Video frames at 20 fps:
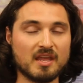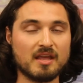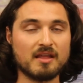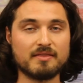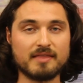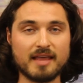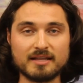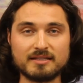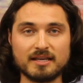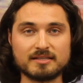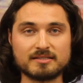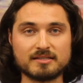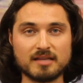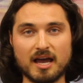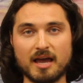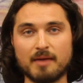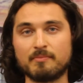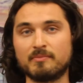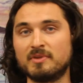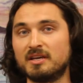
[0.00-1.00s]
That takes
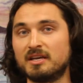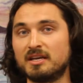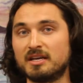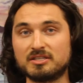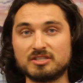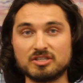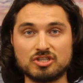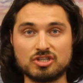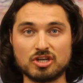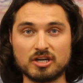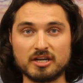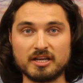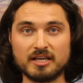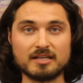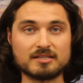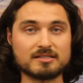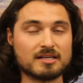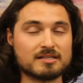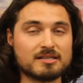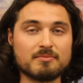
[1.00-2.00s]
time. It's a journey.
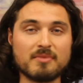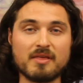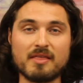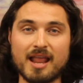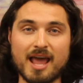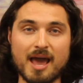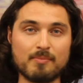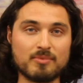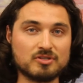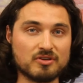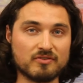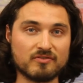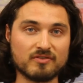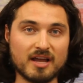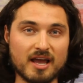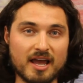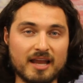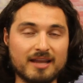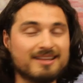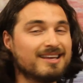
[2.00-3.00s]
It's not something that happens
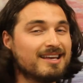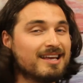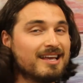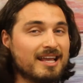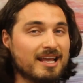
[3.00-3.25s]
overnight.